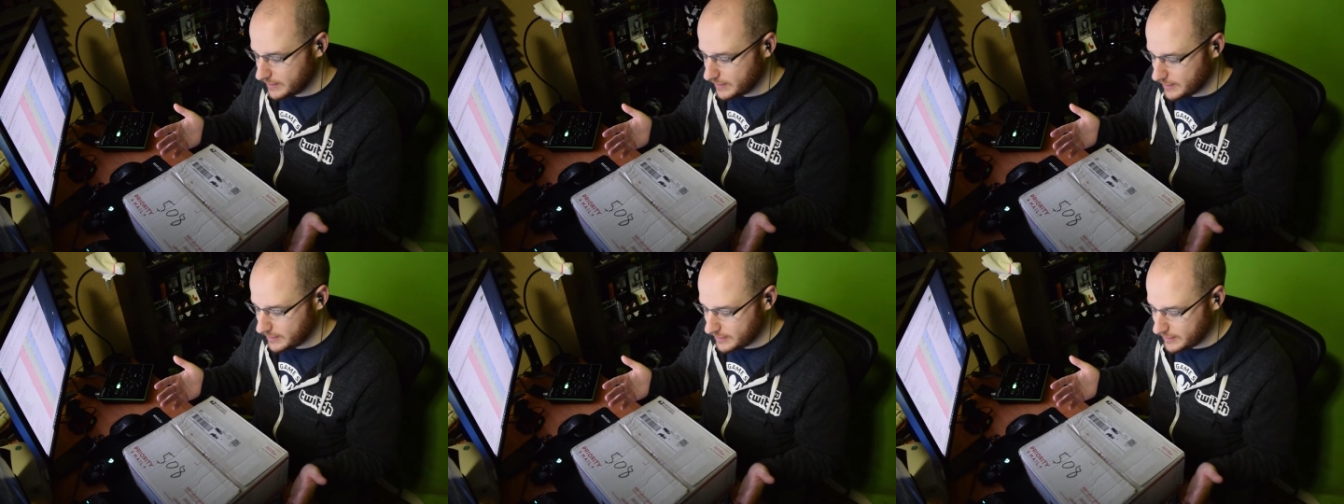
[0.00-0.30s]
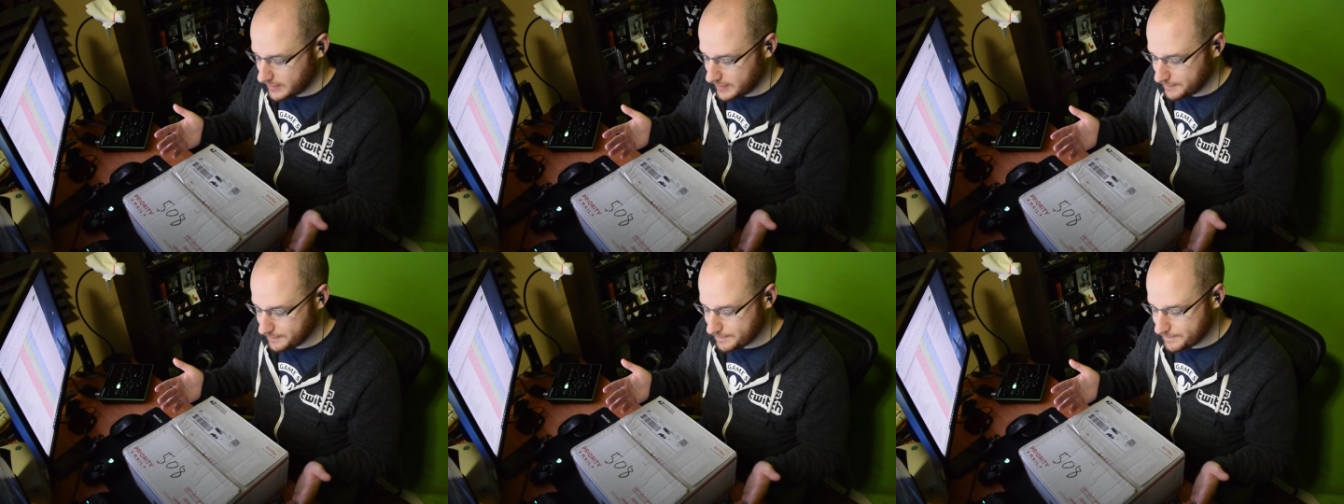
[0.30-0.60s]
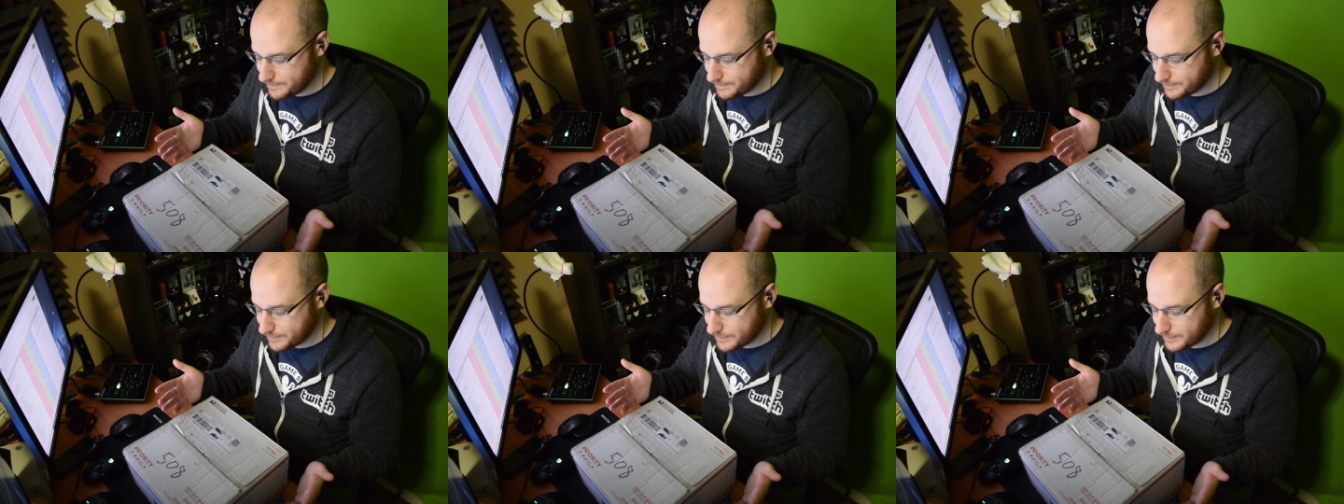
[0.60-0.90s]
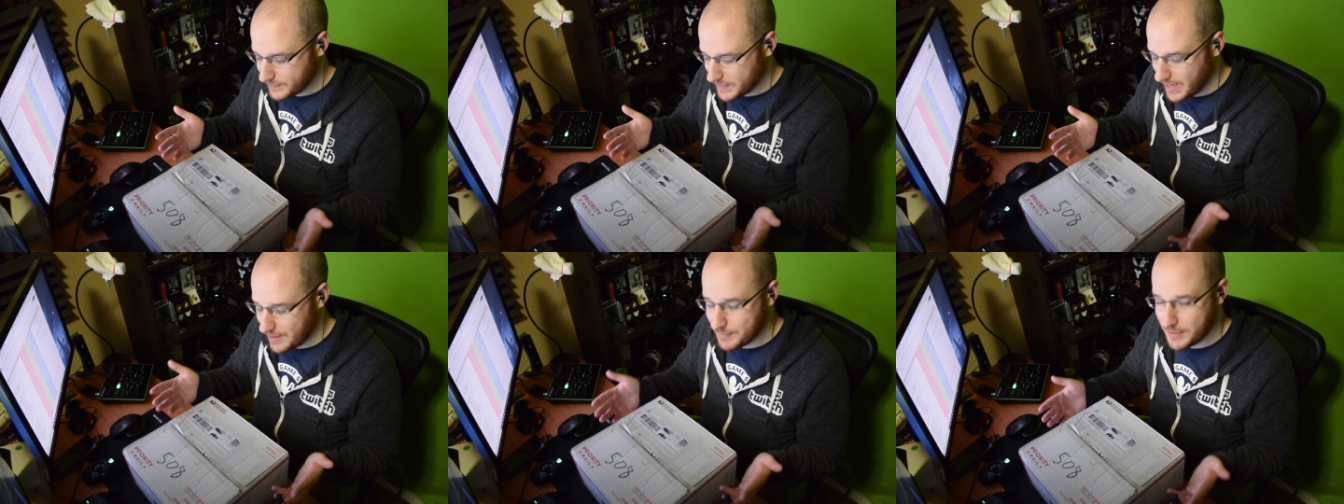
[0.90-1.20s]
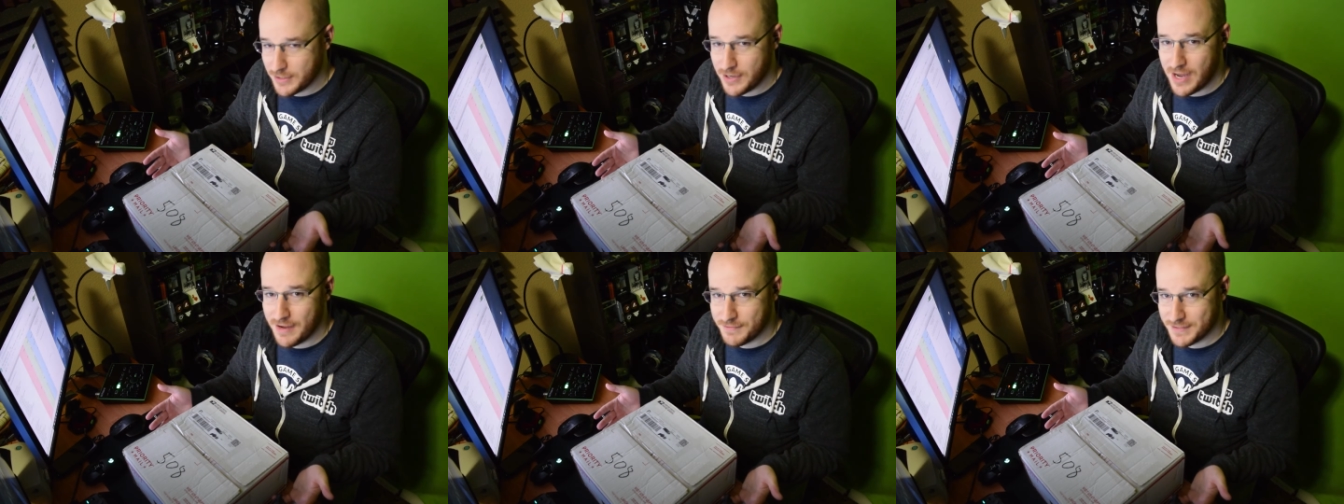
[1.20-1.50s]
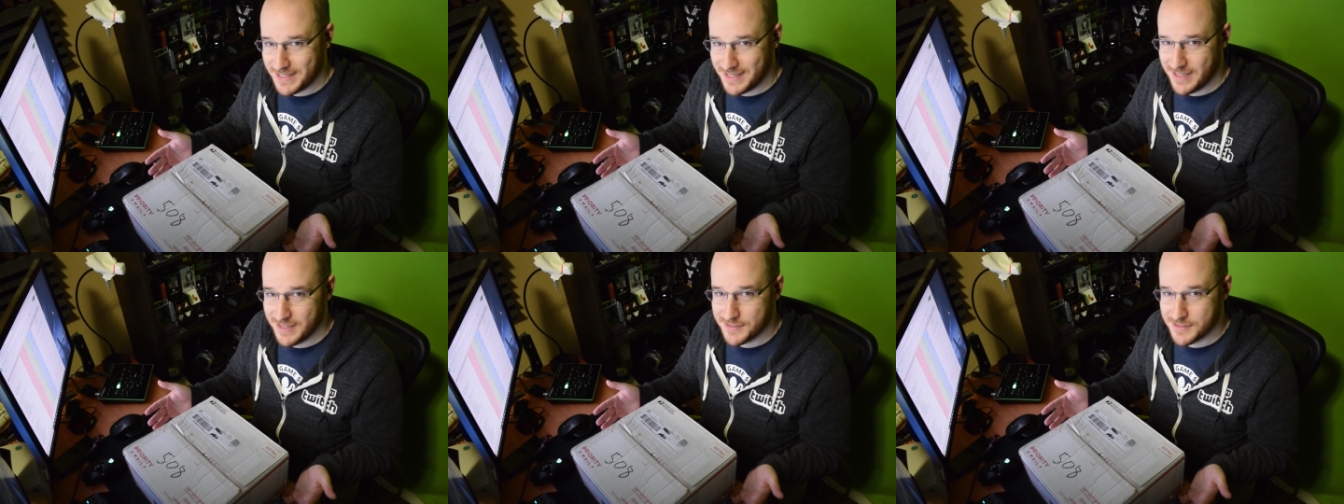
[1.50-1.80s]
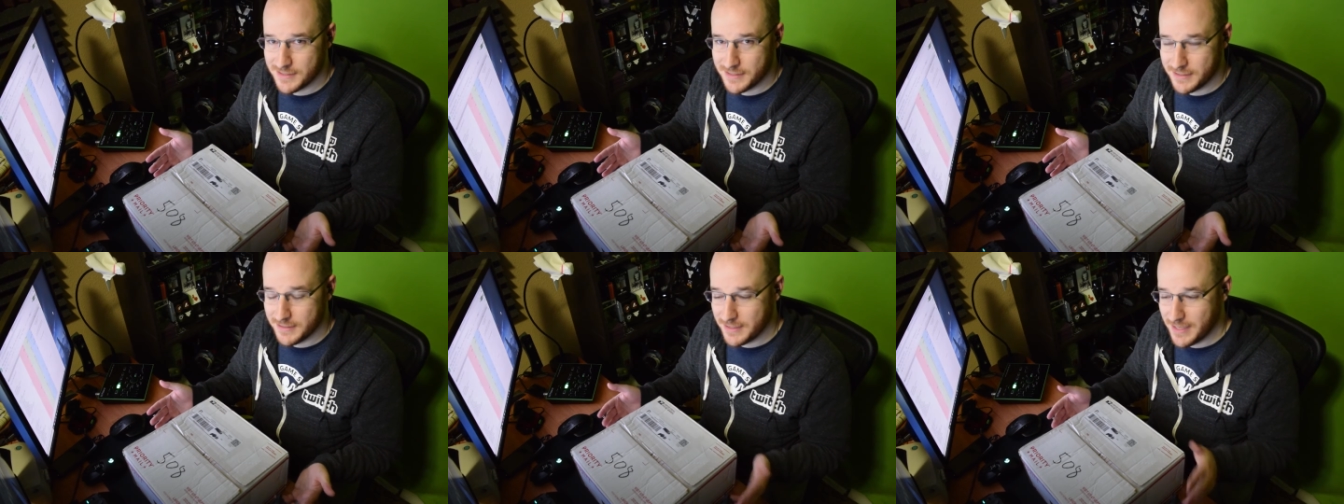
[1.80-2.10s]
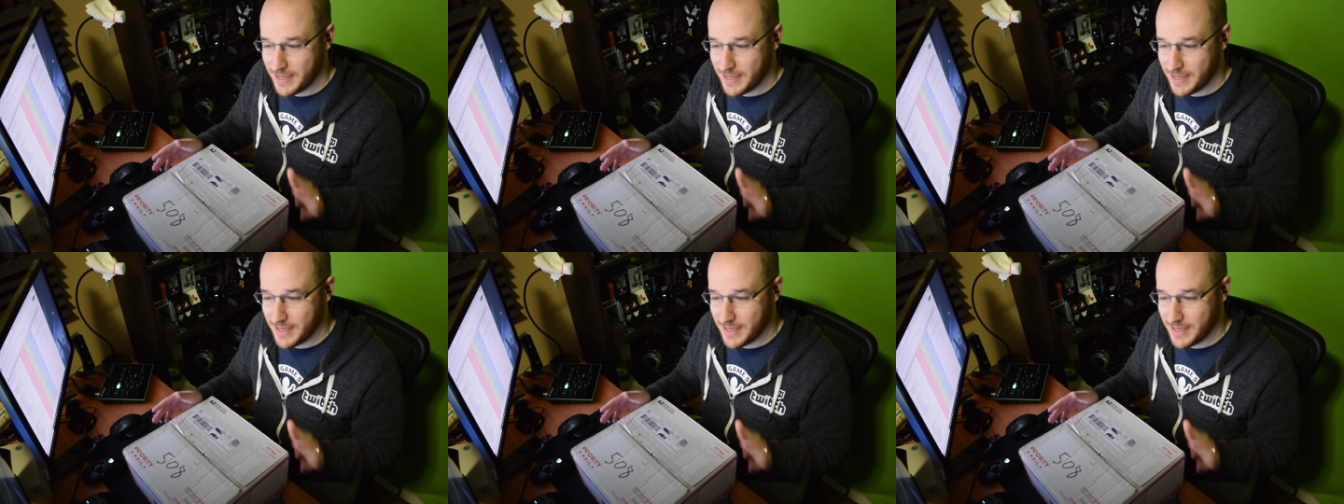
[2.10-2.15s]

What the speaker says: I'm going to have to cancel it.